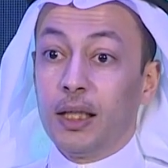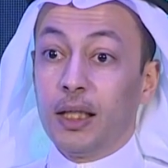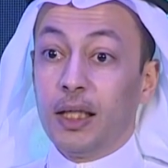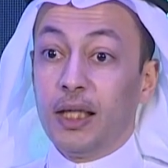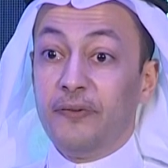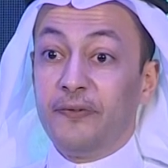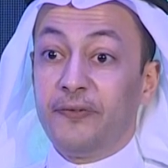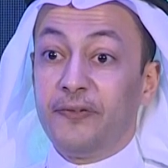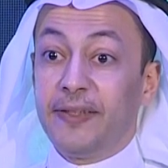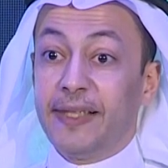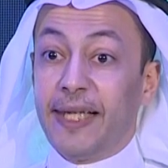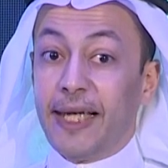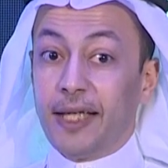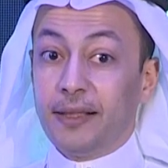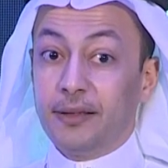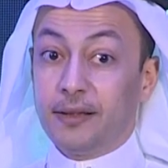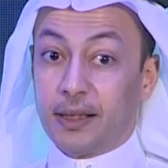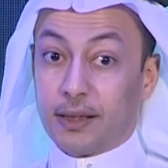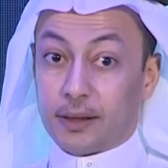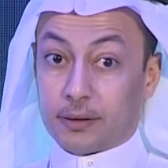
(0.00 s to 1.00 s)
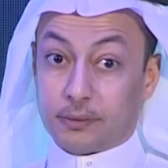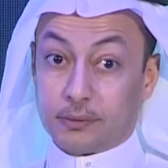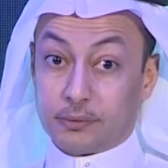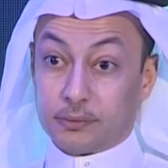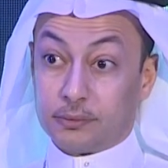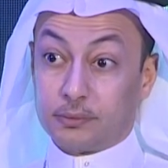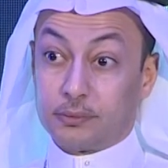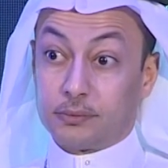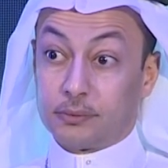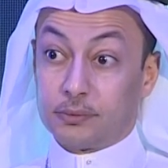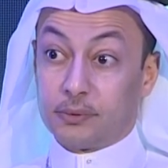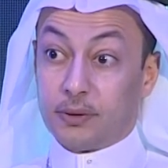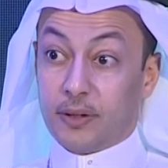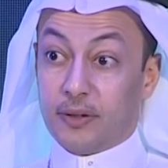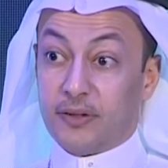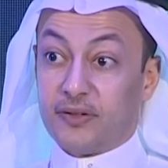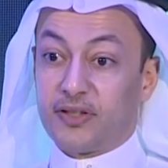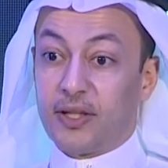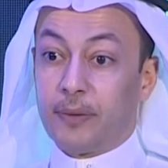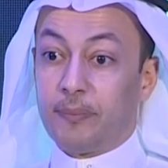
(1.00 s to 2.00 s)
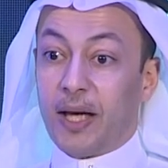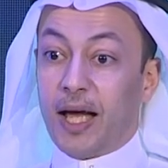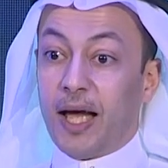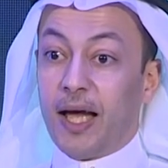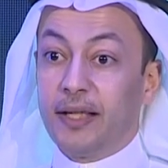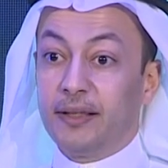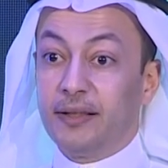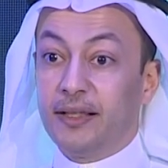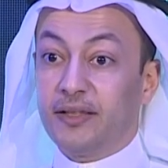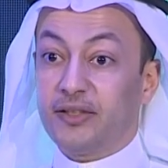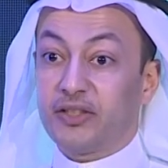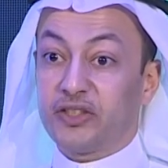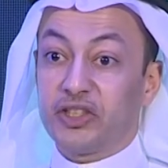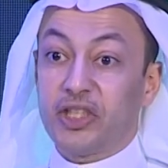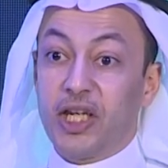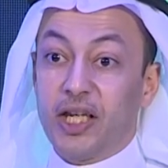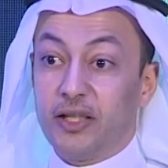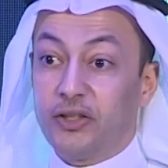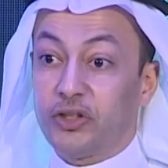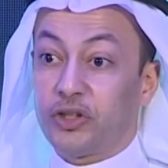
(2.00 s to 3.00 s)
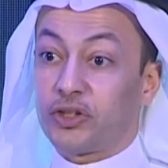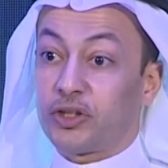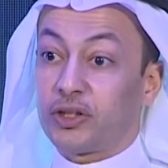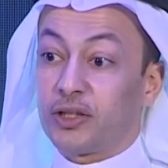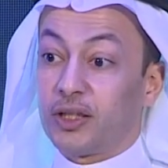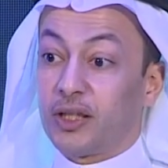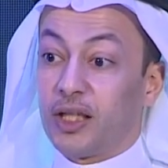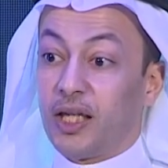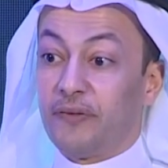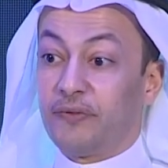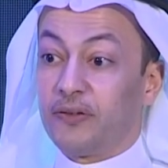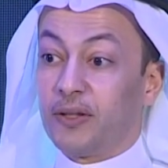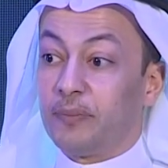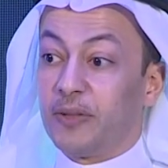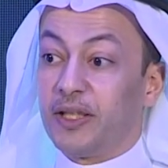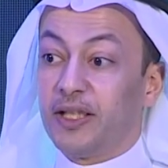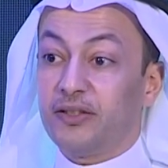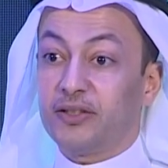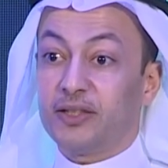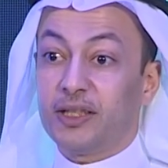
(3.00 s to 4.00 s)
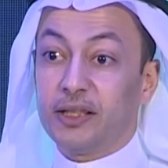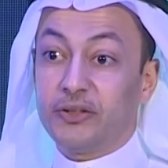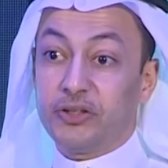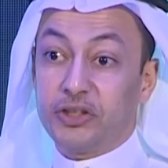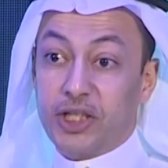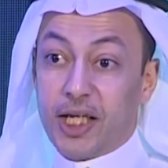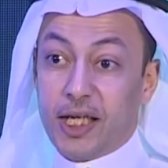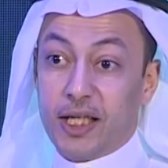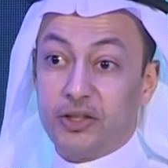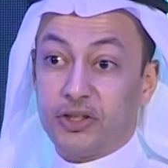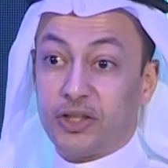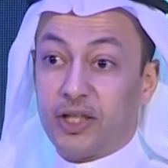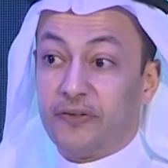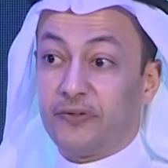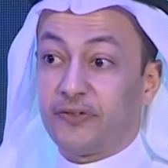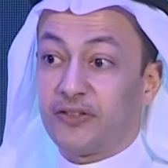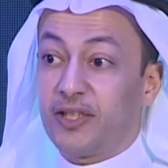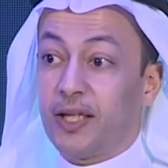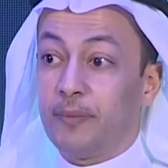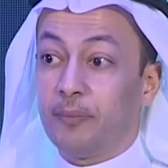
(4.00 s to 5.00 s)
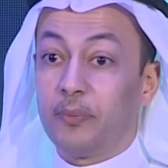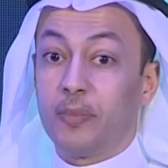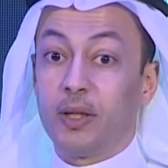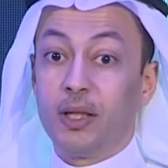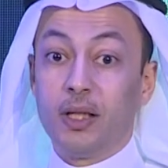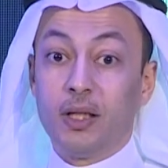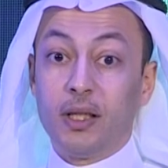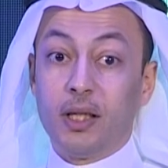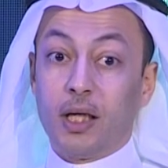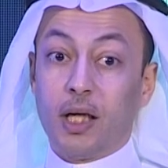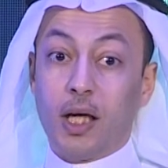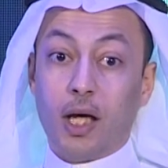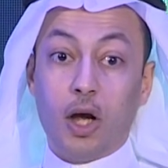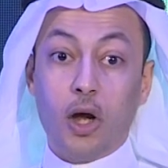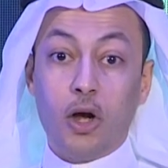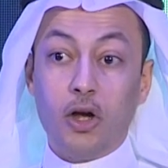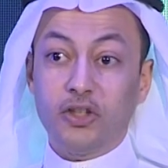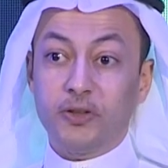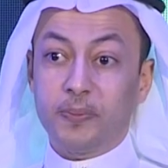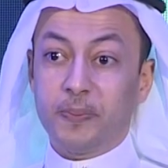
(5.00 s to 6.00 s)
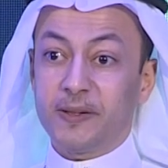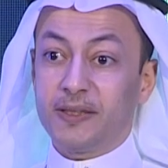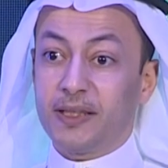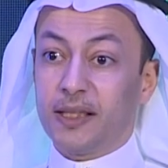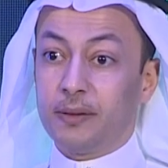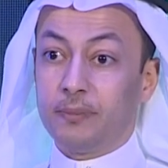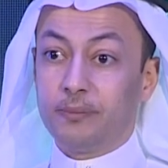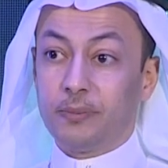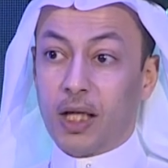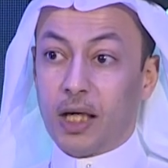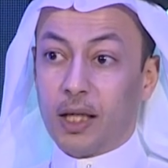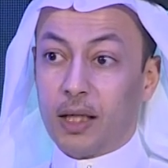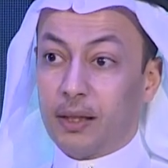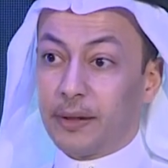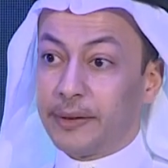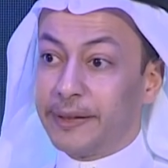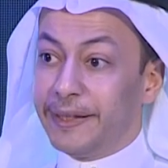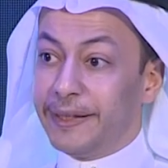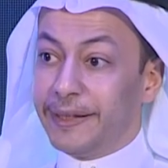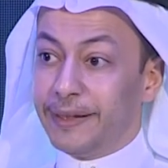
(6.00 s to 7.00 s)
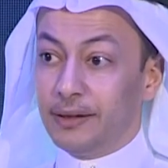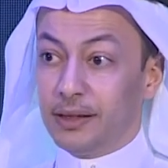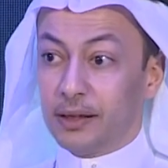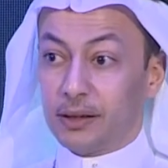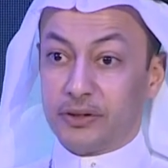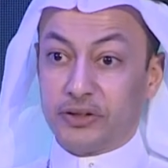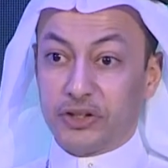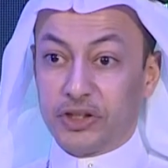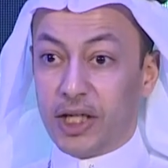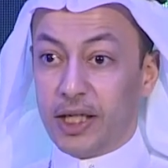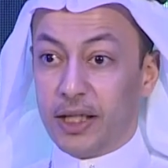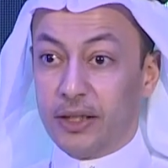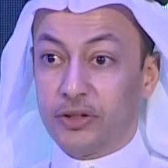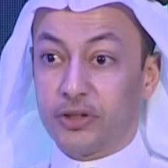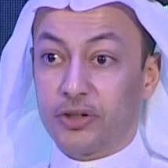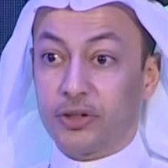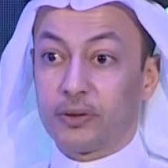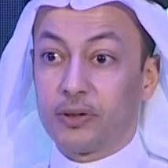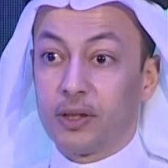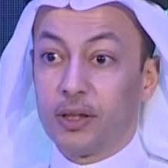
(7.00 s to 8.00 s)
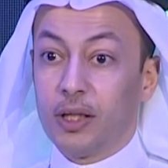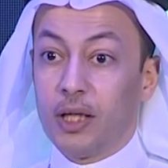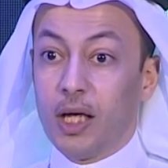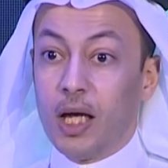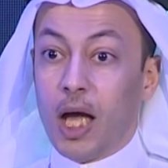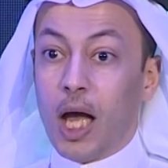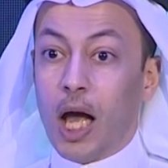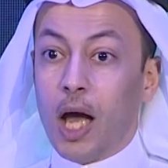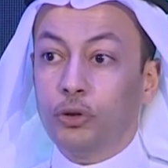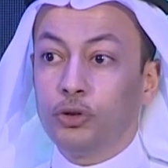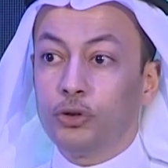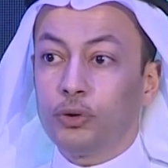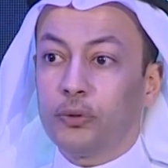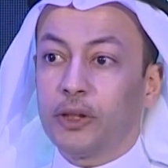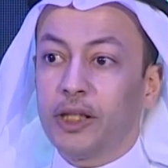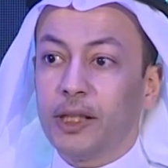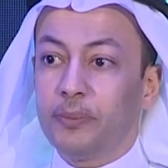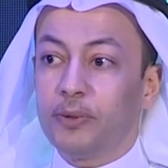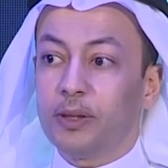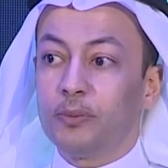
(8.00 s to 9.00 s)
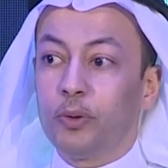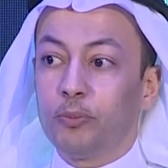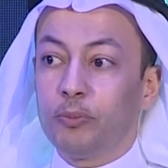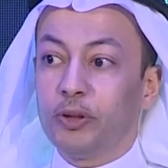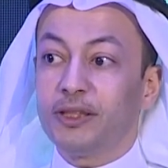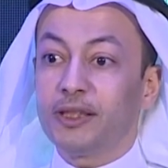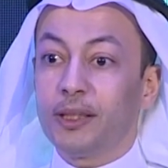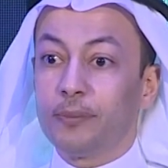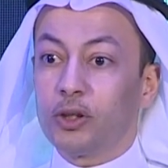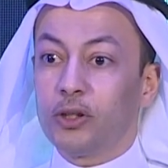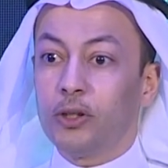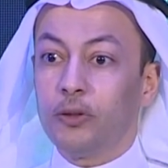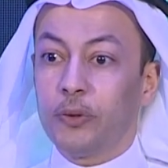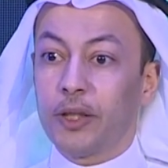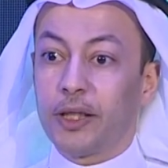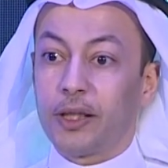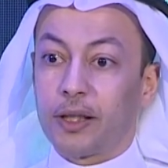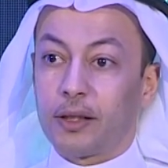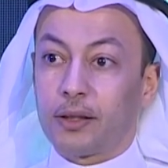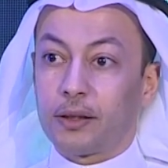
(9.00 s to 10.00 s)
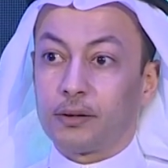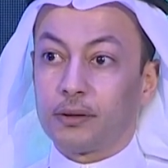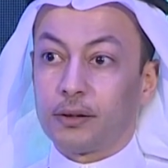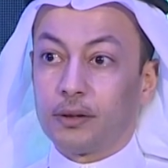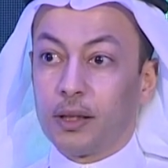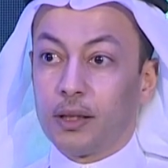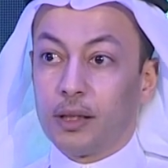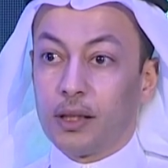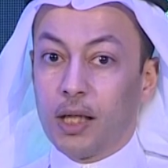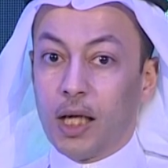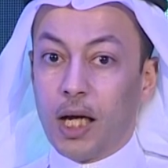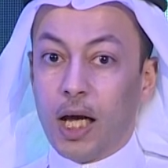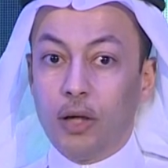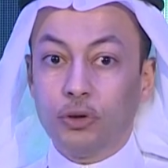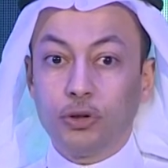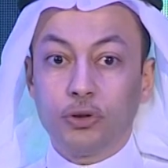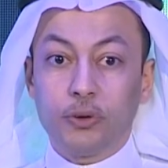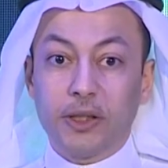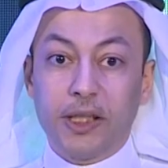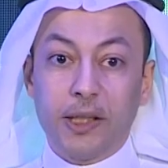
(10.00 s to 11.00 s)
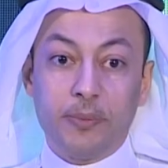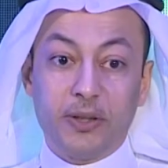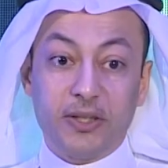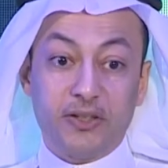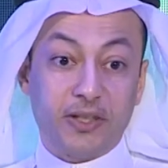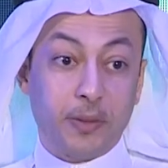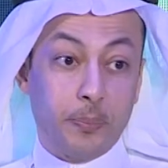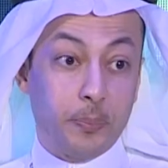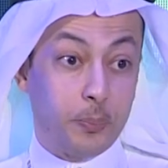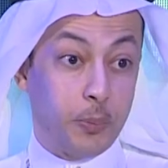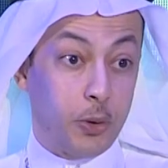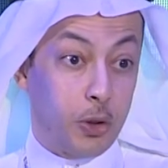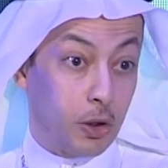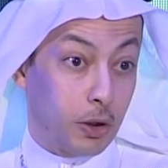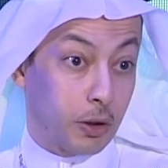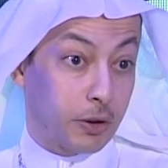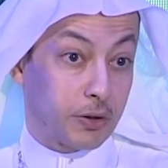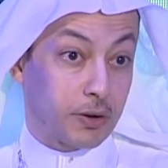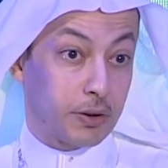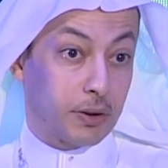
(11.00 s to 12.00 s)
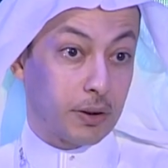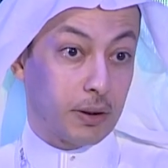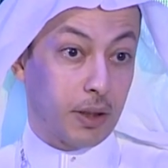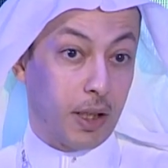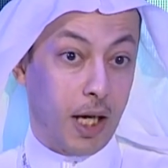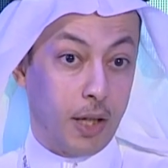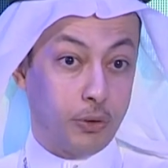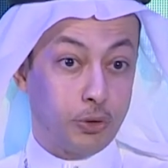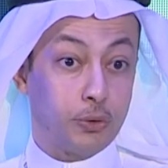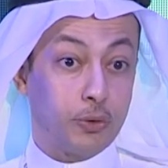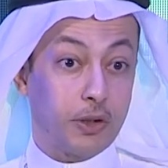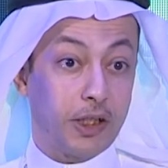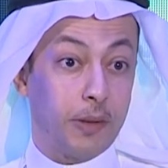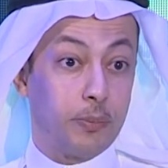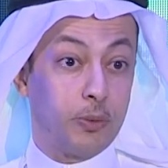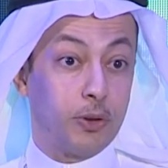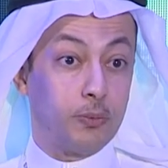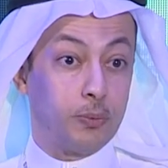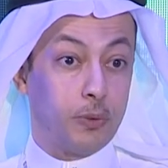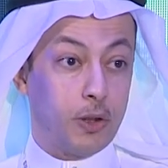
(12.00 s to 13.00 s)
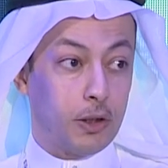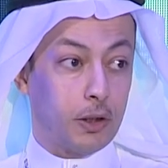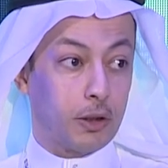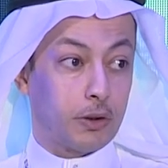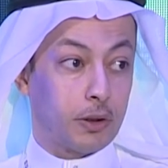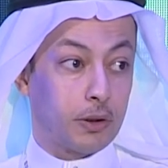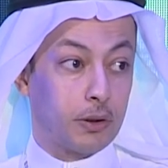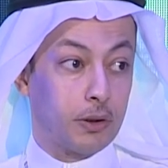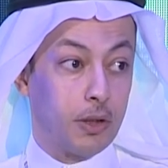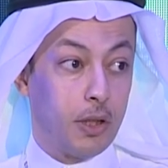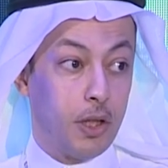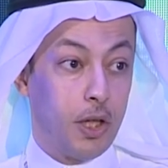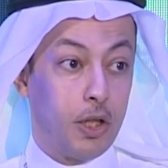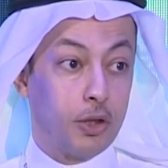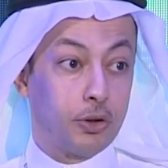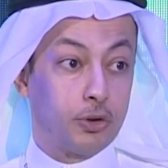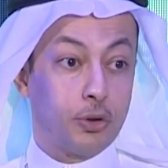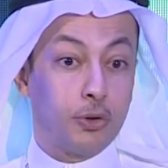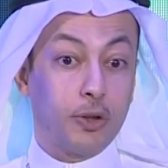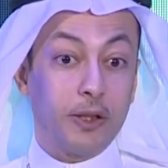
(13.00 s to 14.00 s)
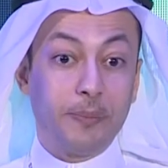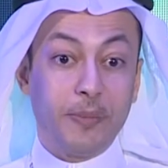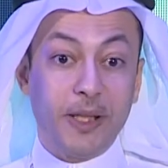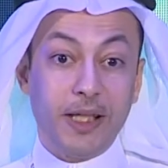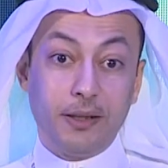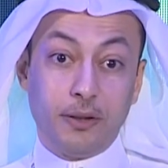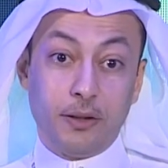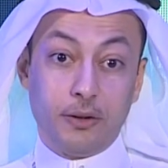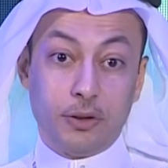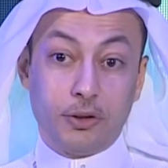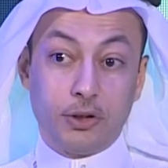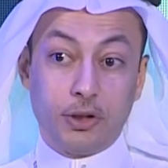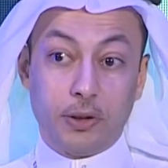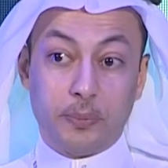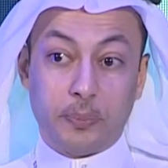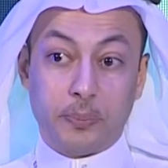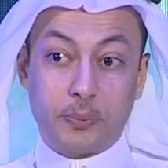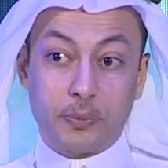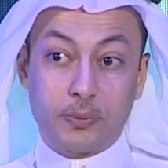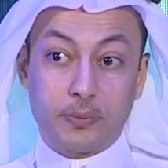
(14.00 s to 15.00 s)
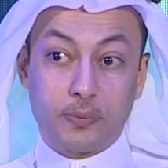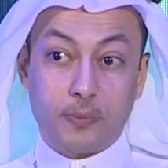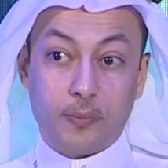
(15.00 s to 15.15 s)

if later some ideas changed, if the ministry changed, if some hospital leader changed, how to keep the momentum going, how to keep the support, how to keep the work to remain at the top.